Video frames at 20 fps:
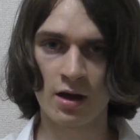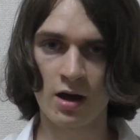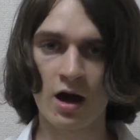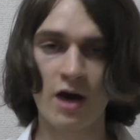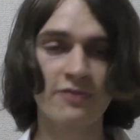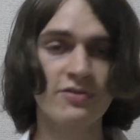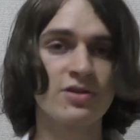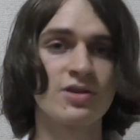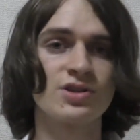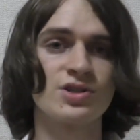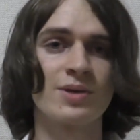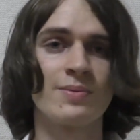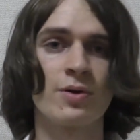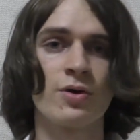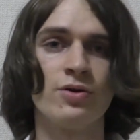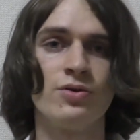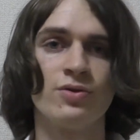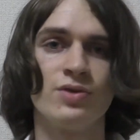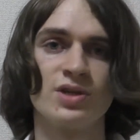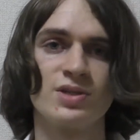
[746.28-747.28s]
after this I'm
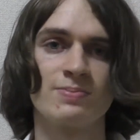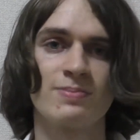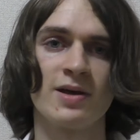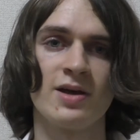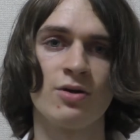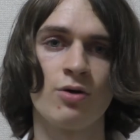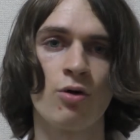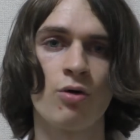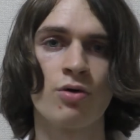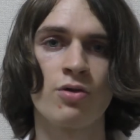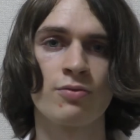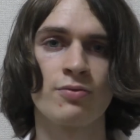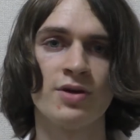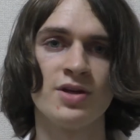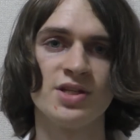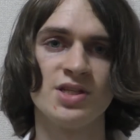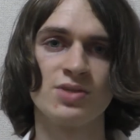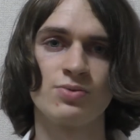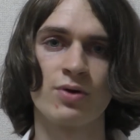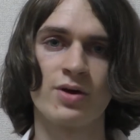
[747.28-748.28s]
going to explain all the
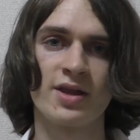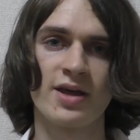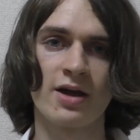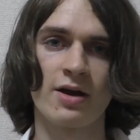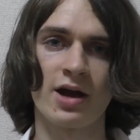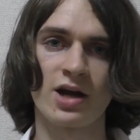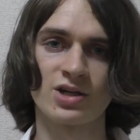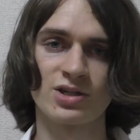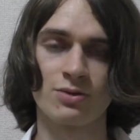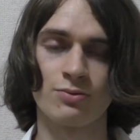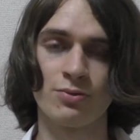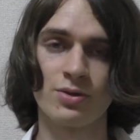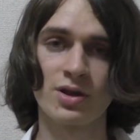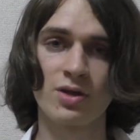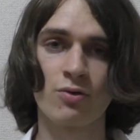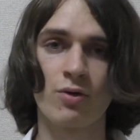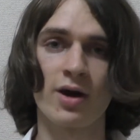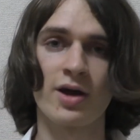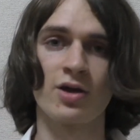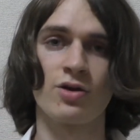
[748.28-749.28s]
reasons why they are actually really
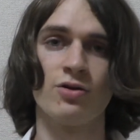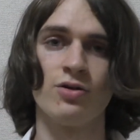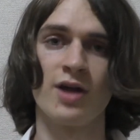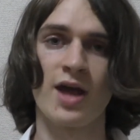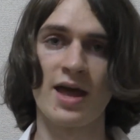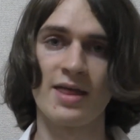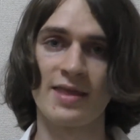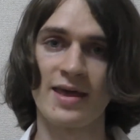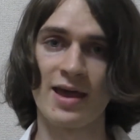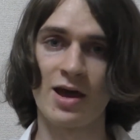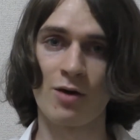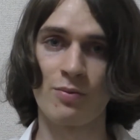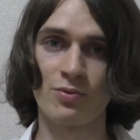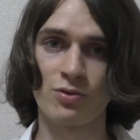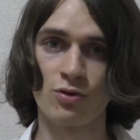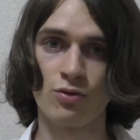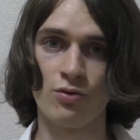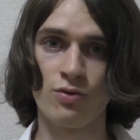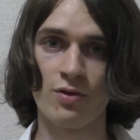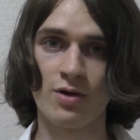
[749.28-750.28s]
quite good and they help
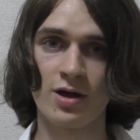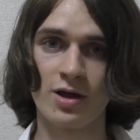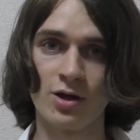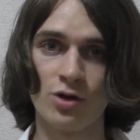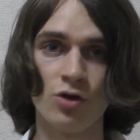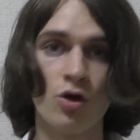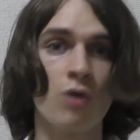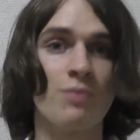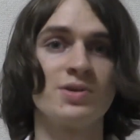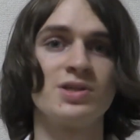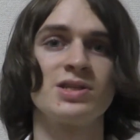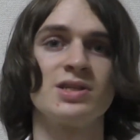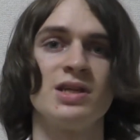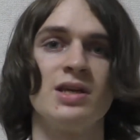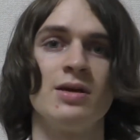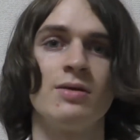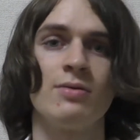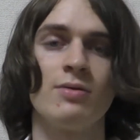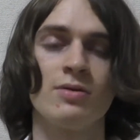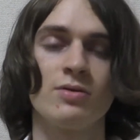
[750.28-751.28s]
you
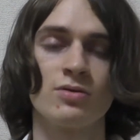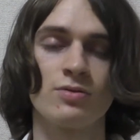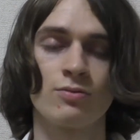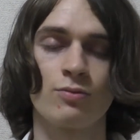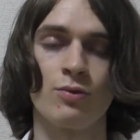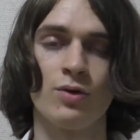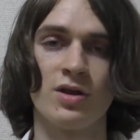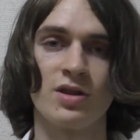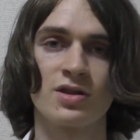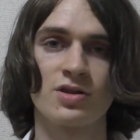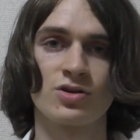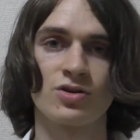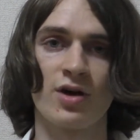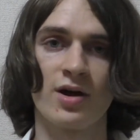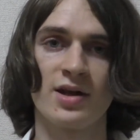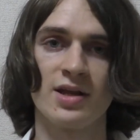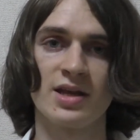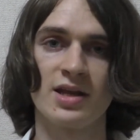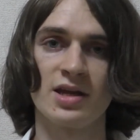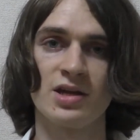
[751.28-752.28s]
enormously with
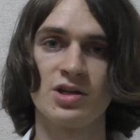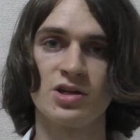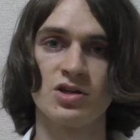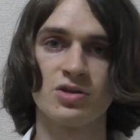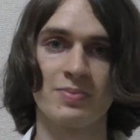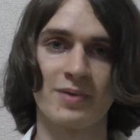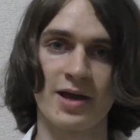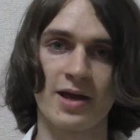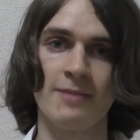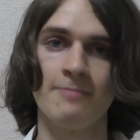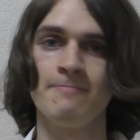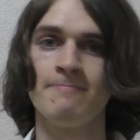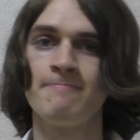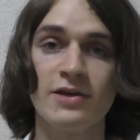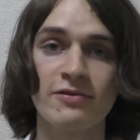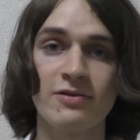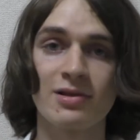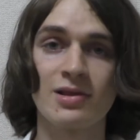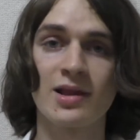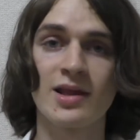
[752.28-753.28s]
trying to get into Japan. I
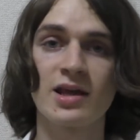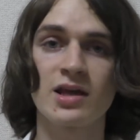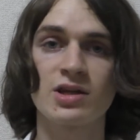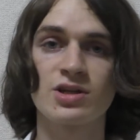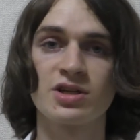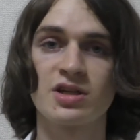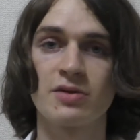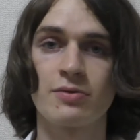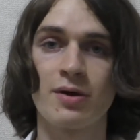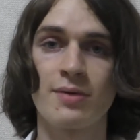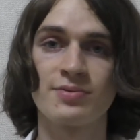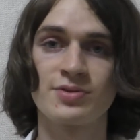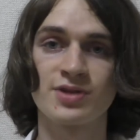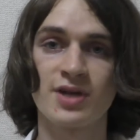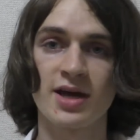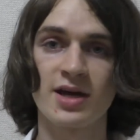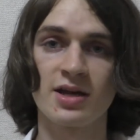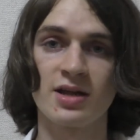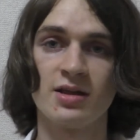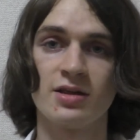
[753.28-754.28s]
leave a link to their
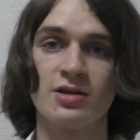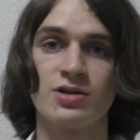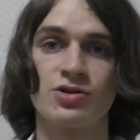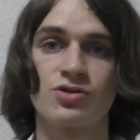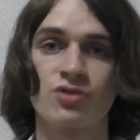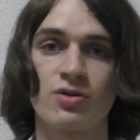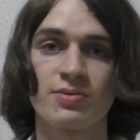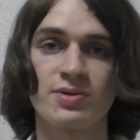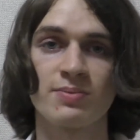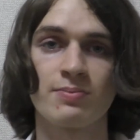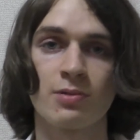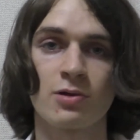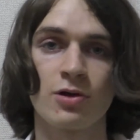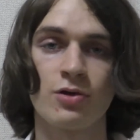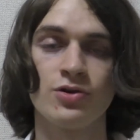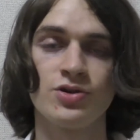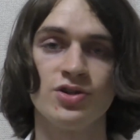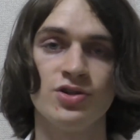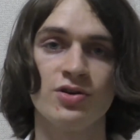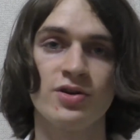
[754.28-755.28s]
website in the description
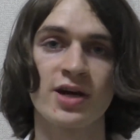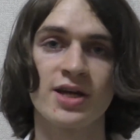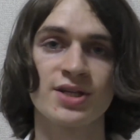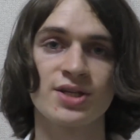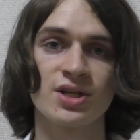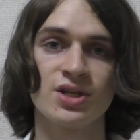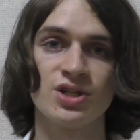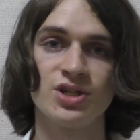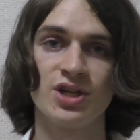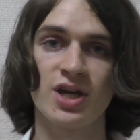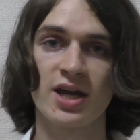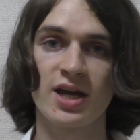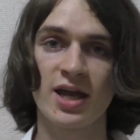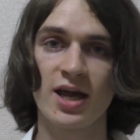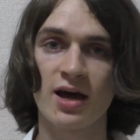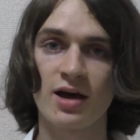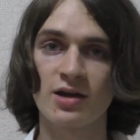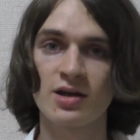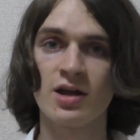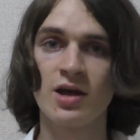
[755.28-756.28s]
below so you guys can check
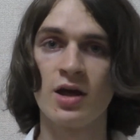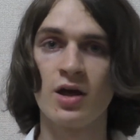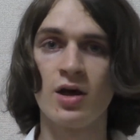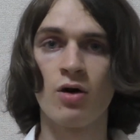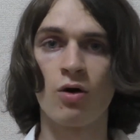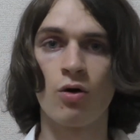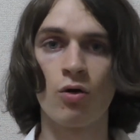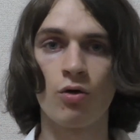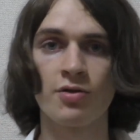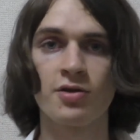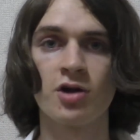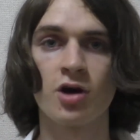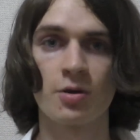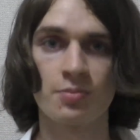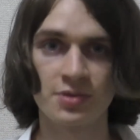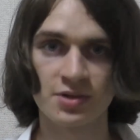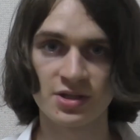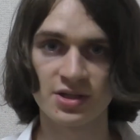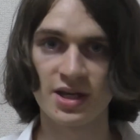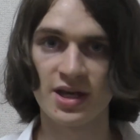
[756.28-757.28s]
out all the
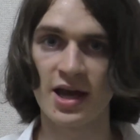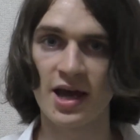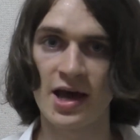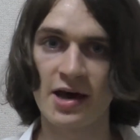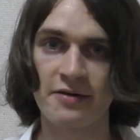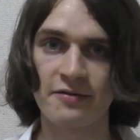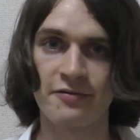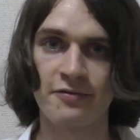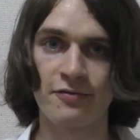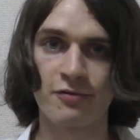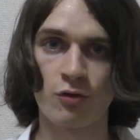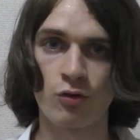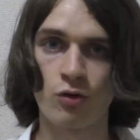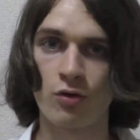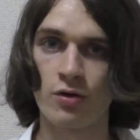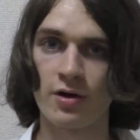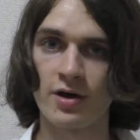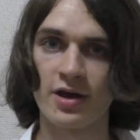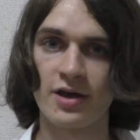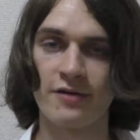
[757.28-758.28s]
options they have
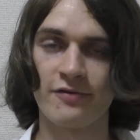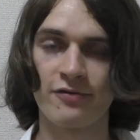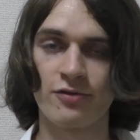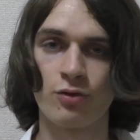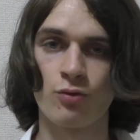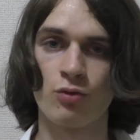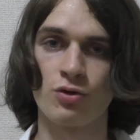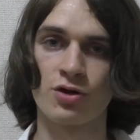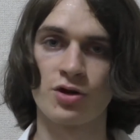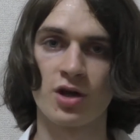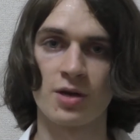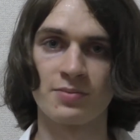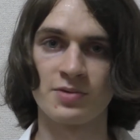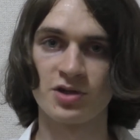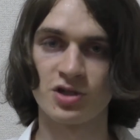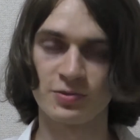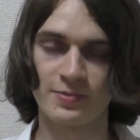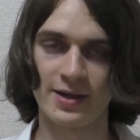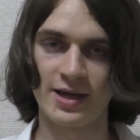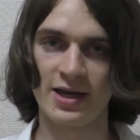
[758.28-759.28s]
for if you want to come to
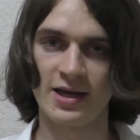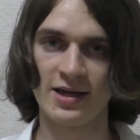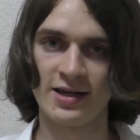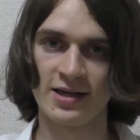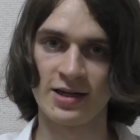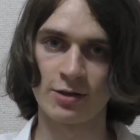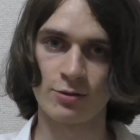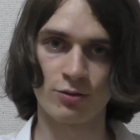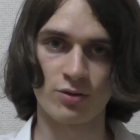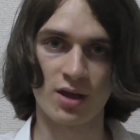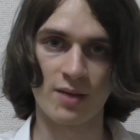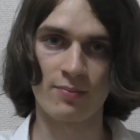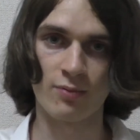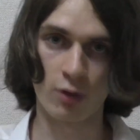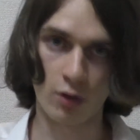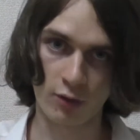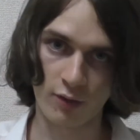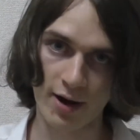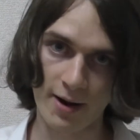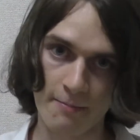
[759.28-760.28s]
Japan through their
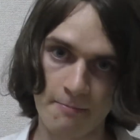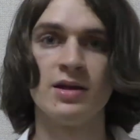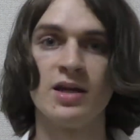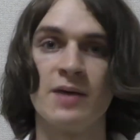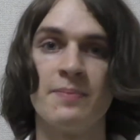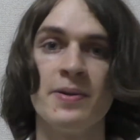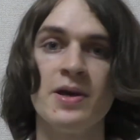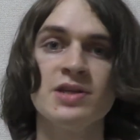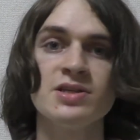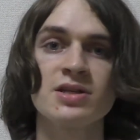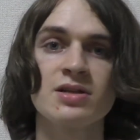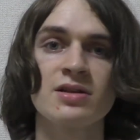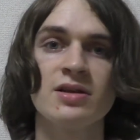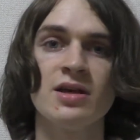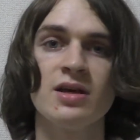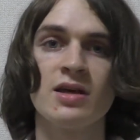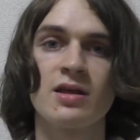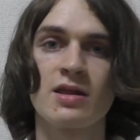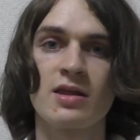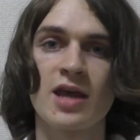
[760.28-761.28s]
program. Now
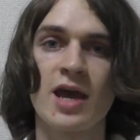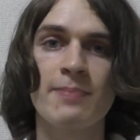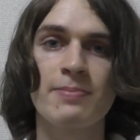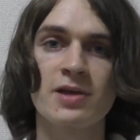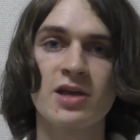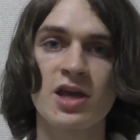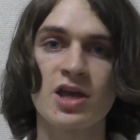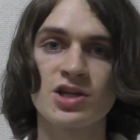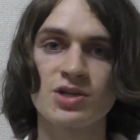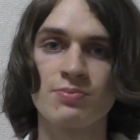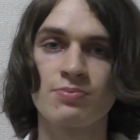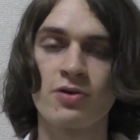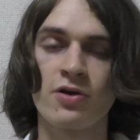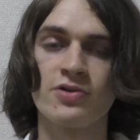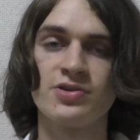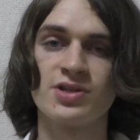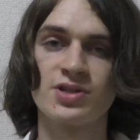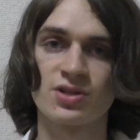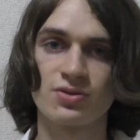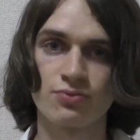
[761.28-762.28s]
basically, the application
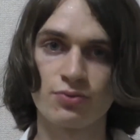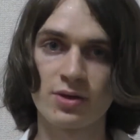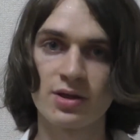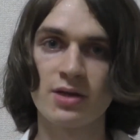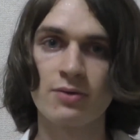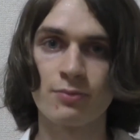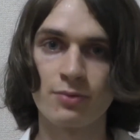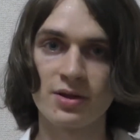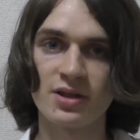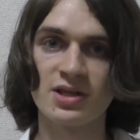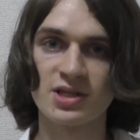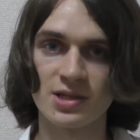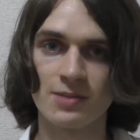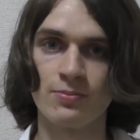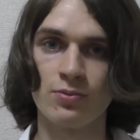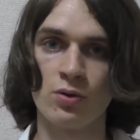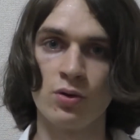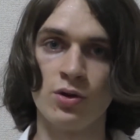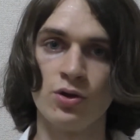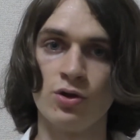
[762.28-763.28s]
process is really, really
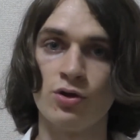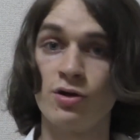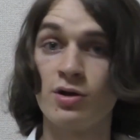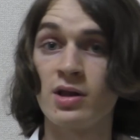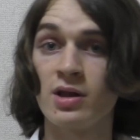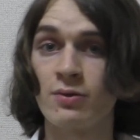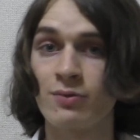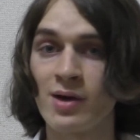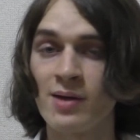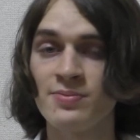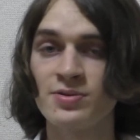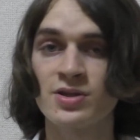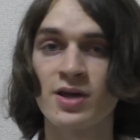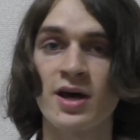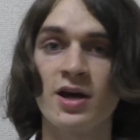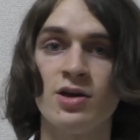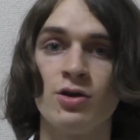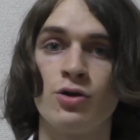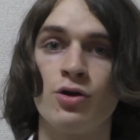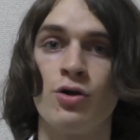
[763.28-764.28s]
simple. You go to their
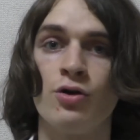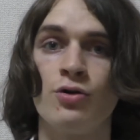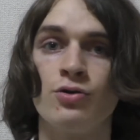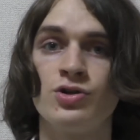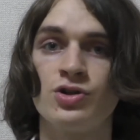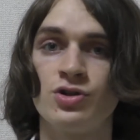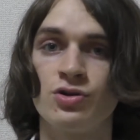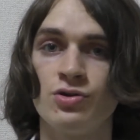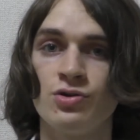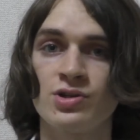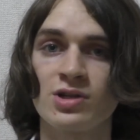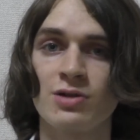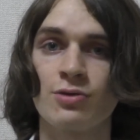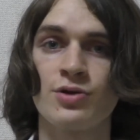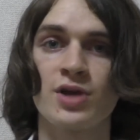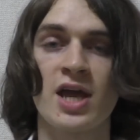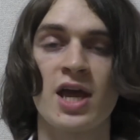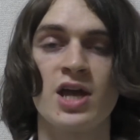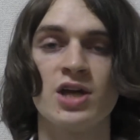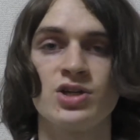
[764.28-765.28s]
website, you go choose a
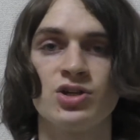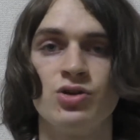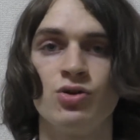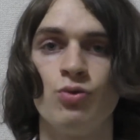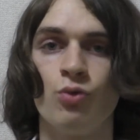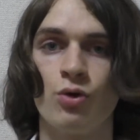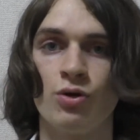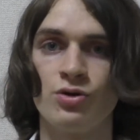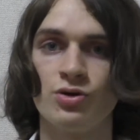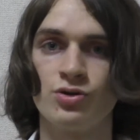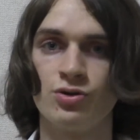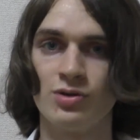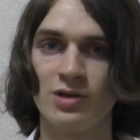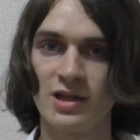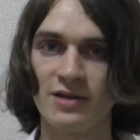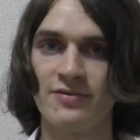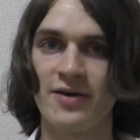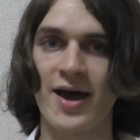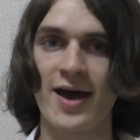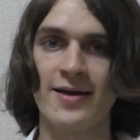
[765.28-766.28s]
location you want to
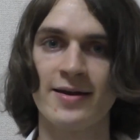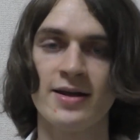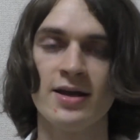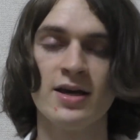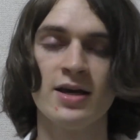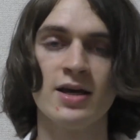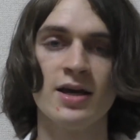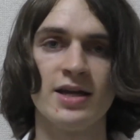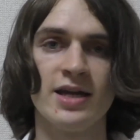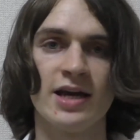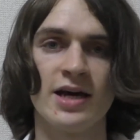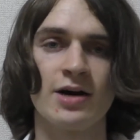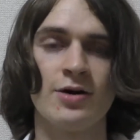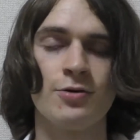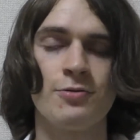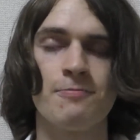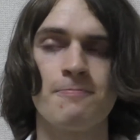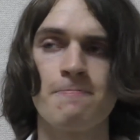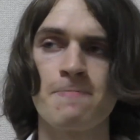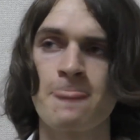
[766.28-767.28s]
live at.
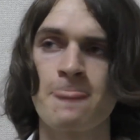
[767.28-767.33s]
Now,